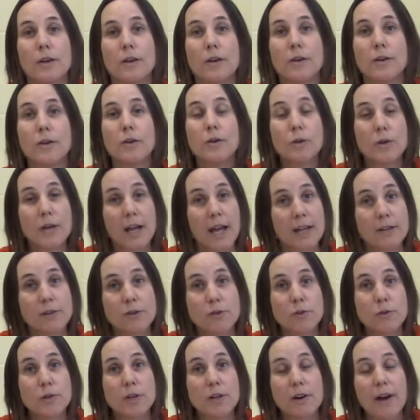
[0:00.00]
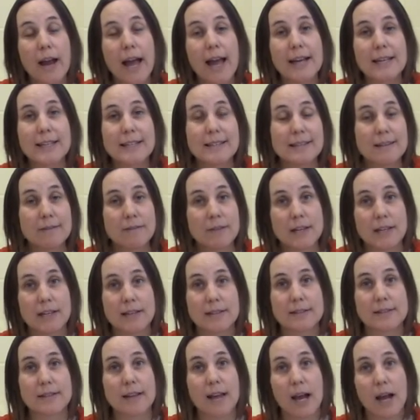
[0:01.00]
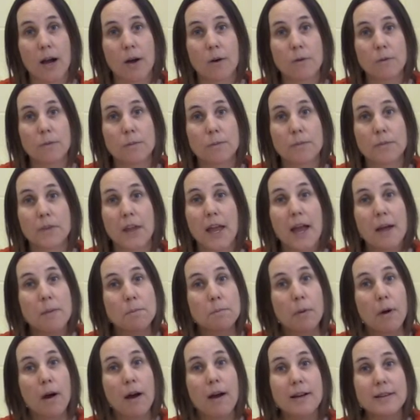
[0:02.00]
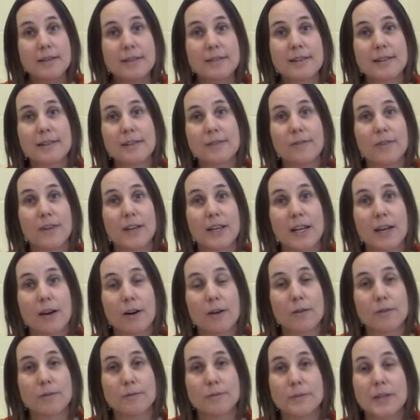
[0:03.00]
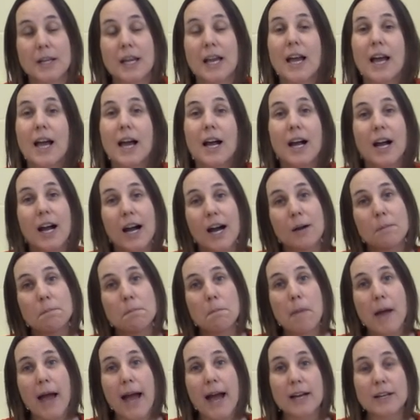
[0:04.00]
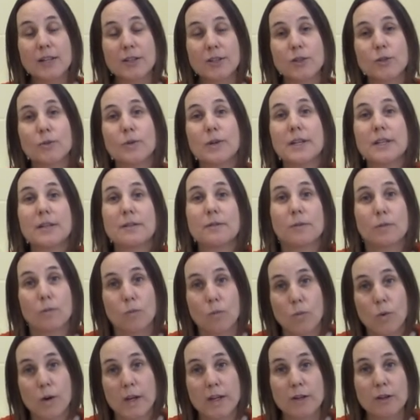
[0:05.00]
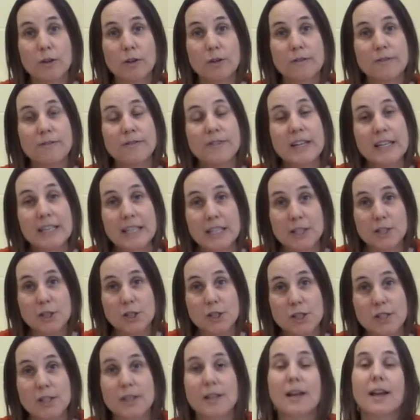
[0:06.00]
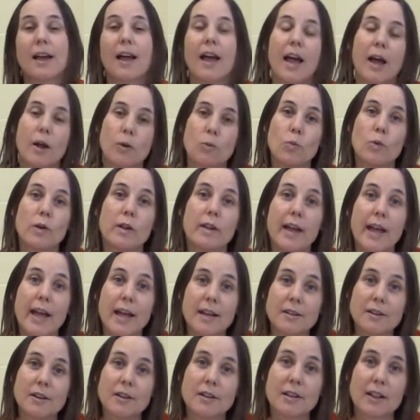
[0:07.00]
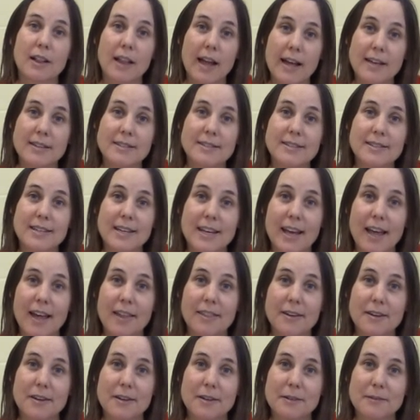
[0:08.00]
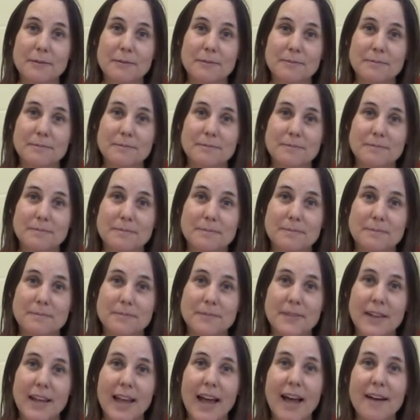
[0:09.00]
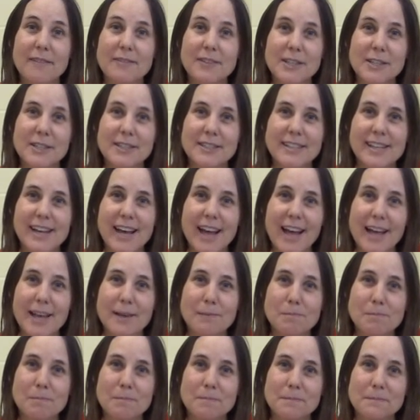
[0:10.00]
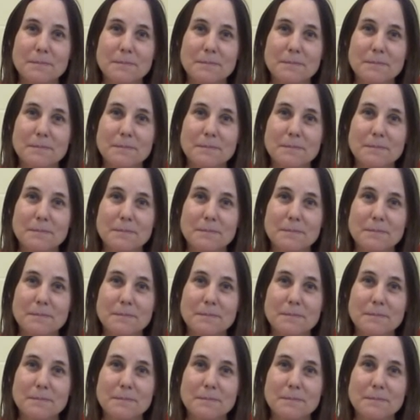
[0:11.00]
You can do your activities now and pause this video. Come back to it when you're finished and we'll end our class together. Have a good time.